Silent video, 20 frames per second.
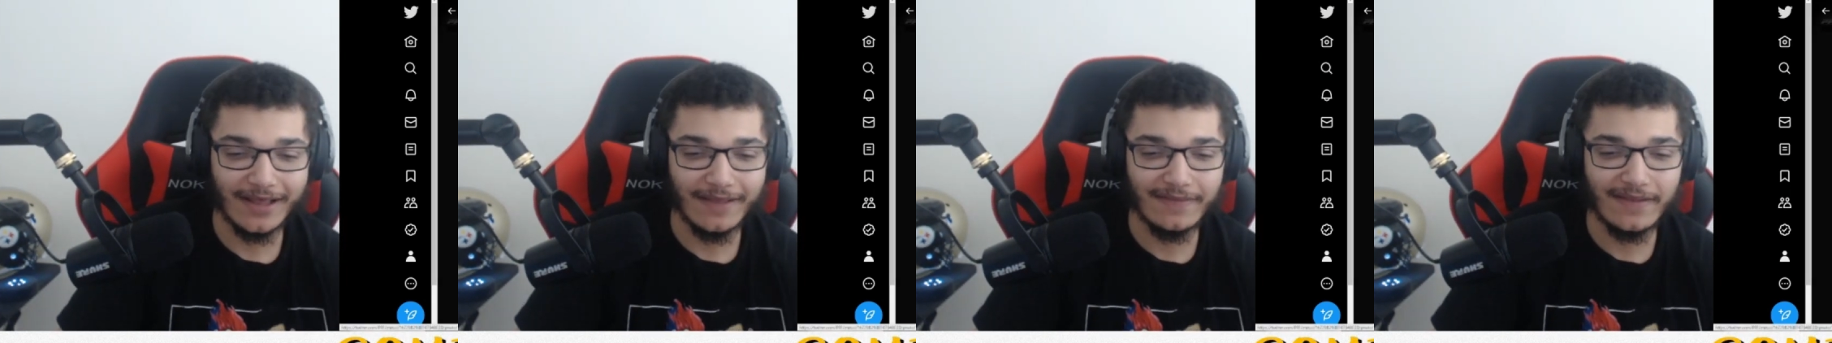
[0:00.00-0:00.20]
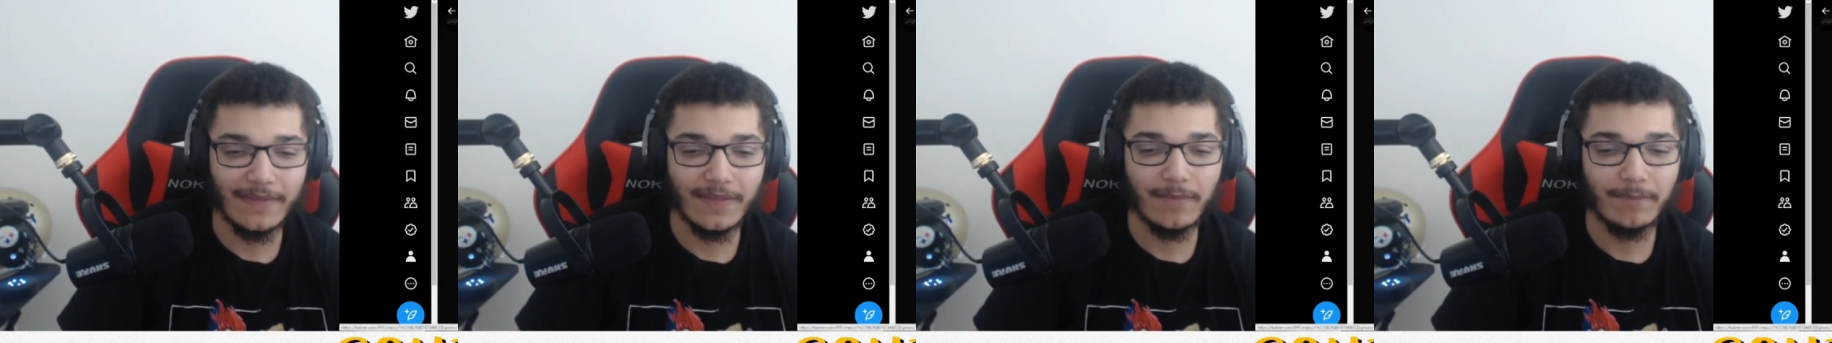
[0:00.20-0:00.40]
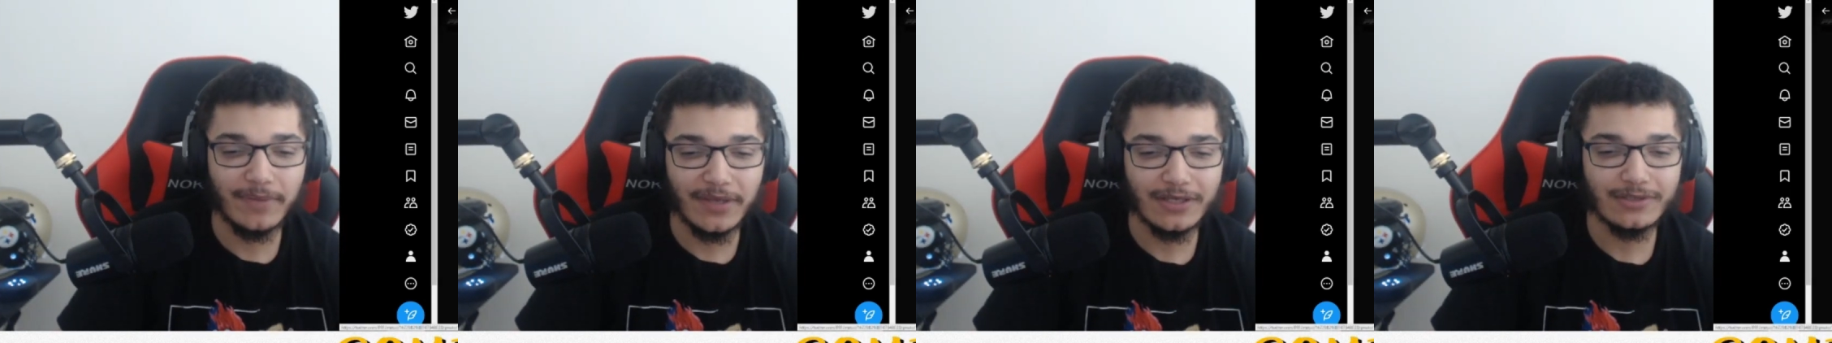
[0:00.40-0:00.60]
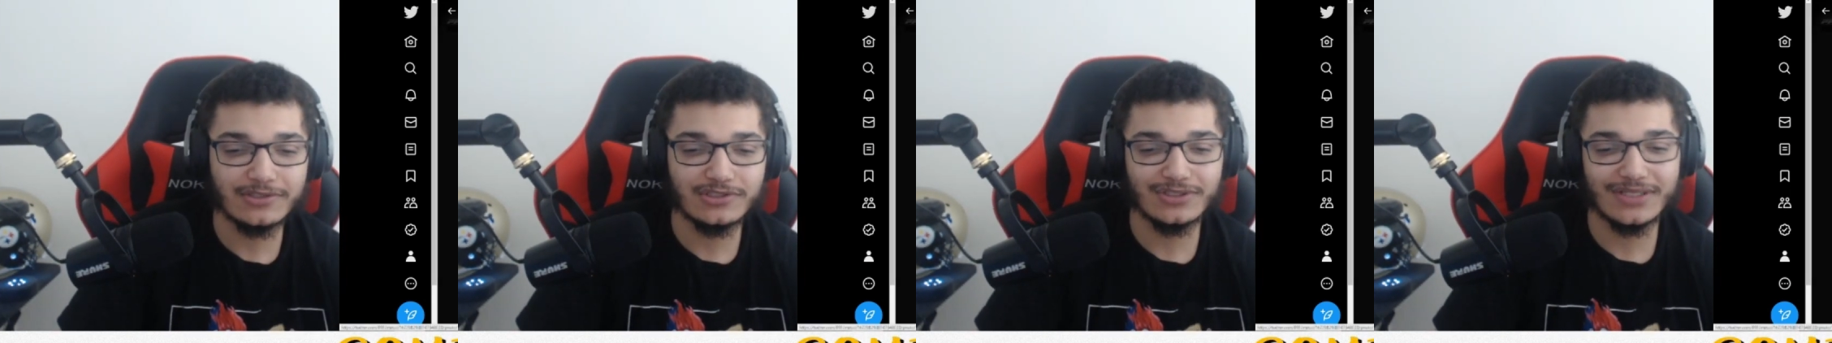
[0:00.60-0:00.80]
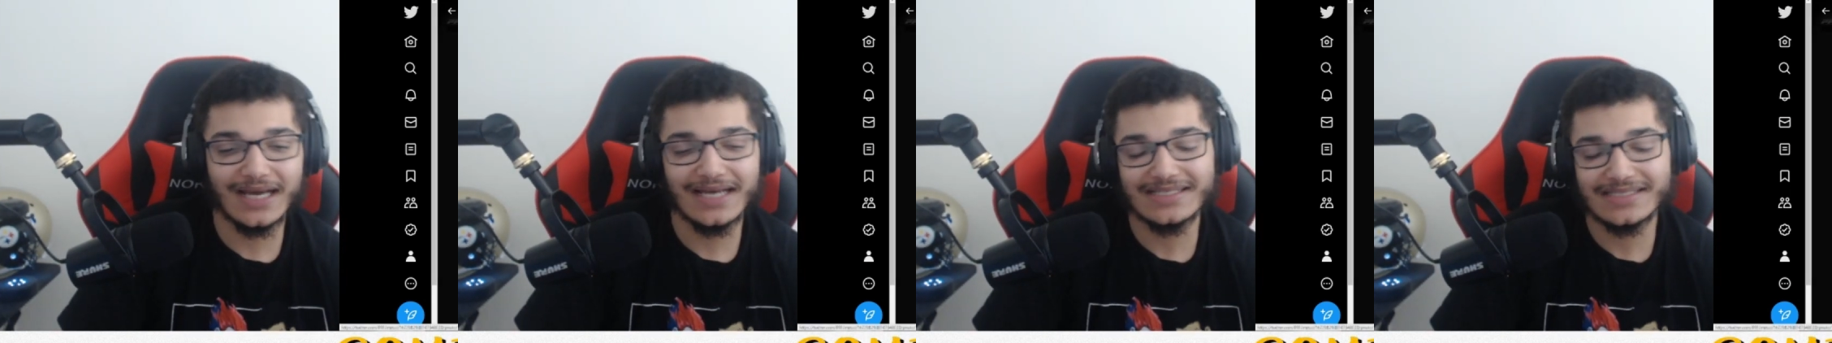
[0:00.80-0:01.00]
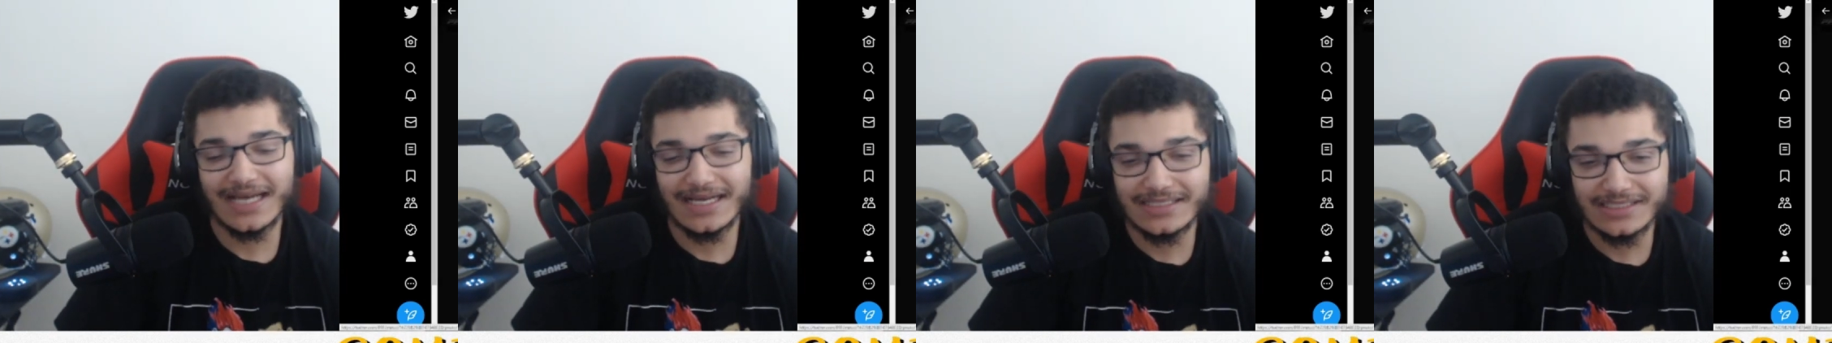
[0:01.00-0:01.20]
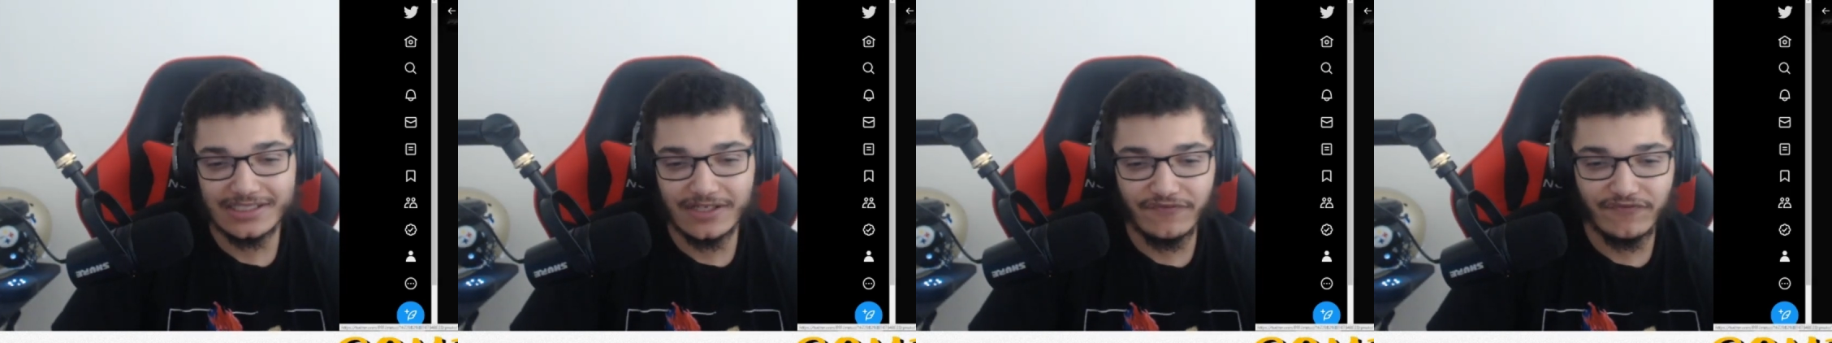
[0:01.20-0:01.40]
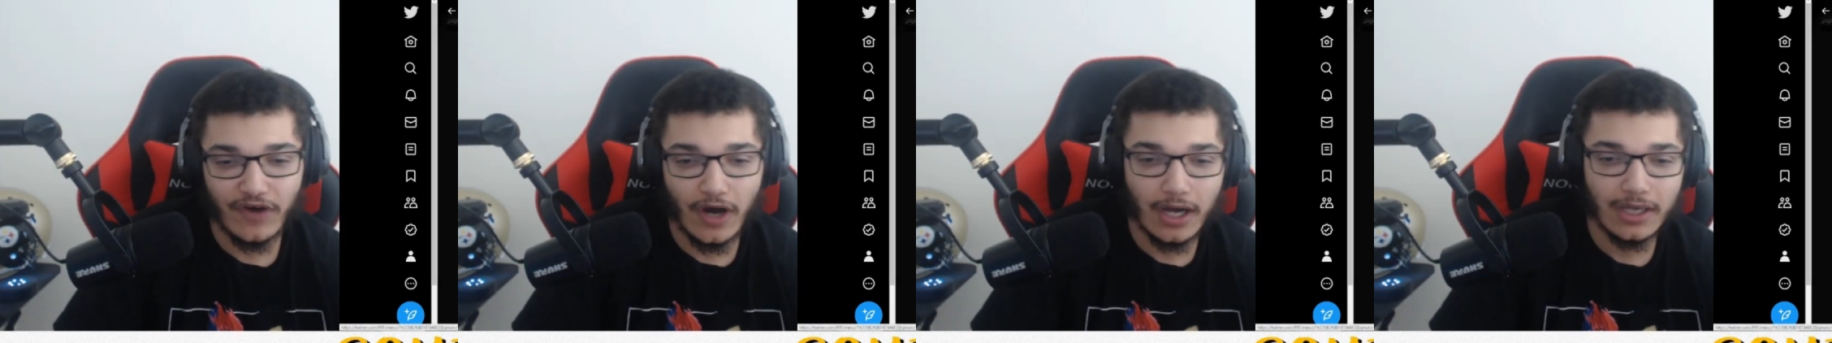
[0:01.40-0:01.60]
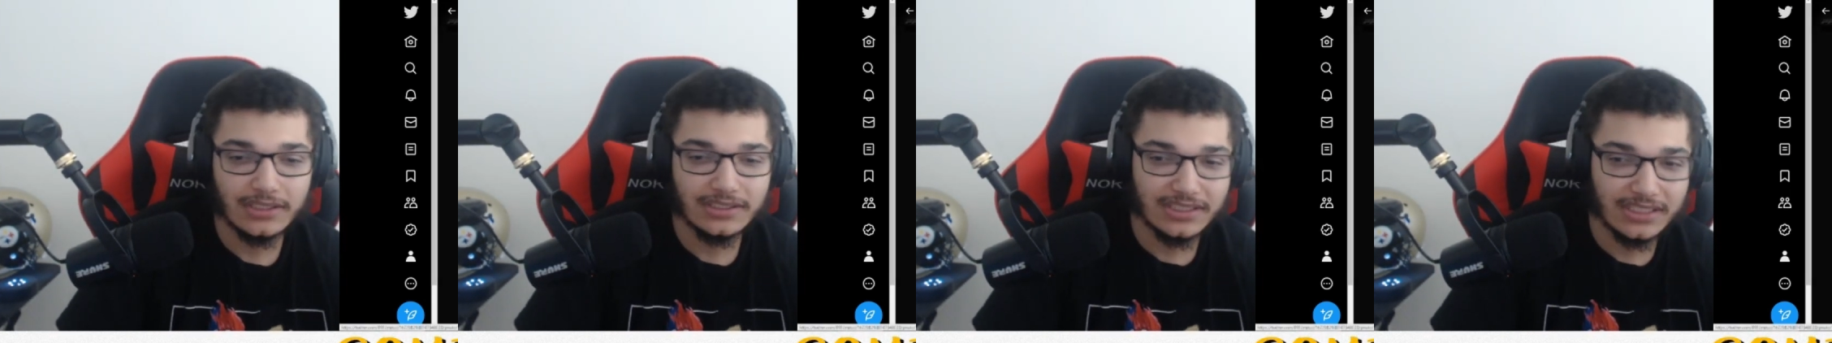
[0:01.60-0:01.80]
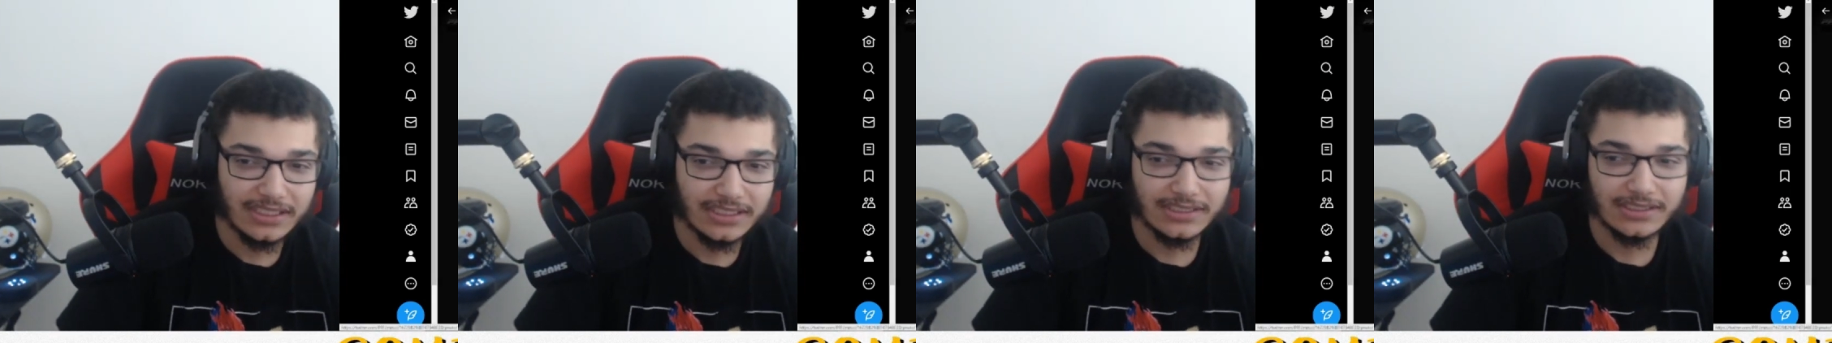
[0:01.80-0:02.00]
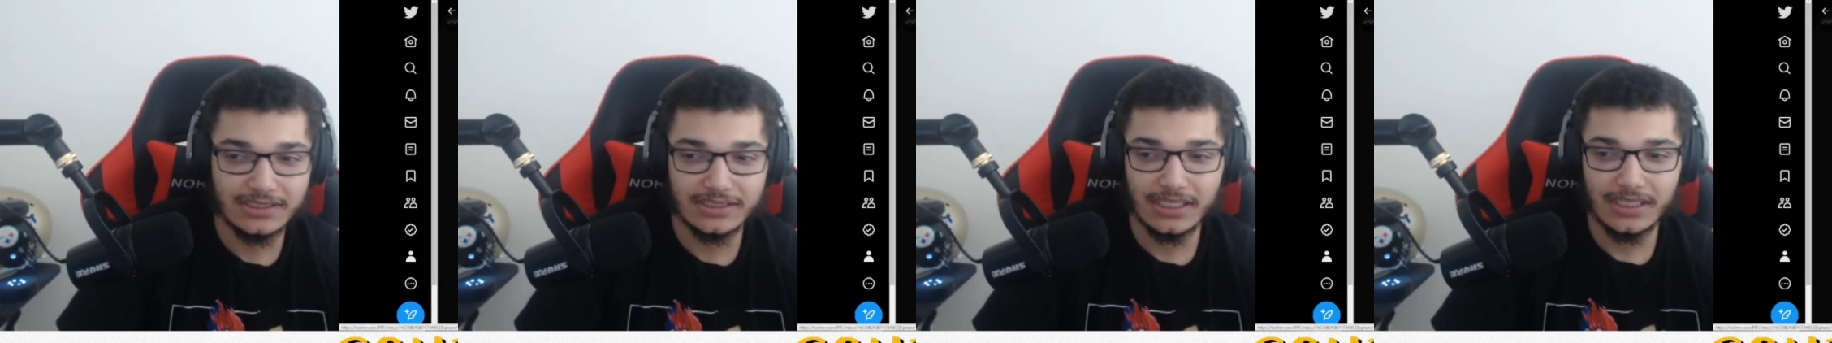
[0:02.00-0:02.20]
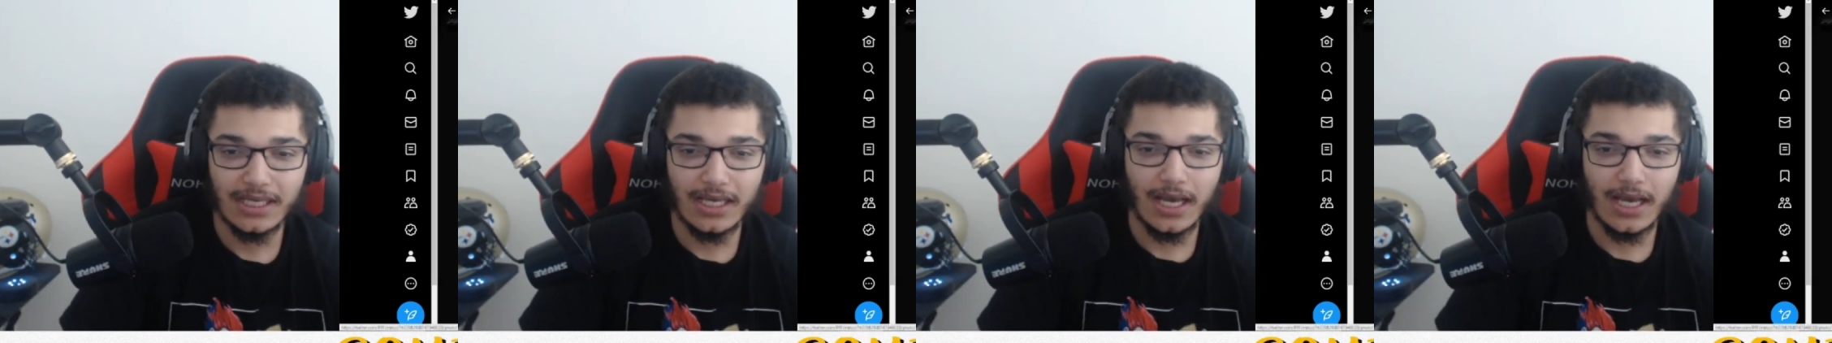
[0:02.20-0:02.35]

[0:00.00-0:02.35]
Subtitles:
And then the Bills, you guys got Stephon Diggs.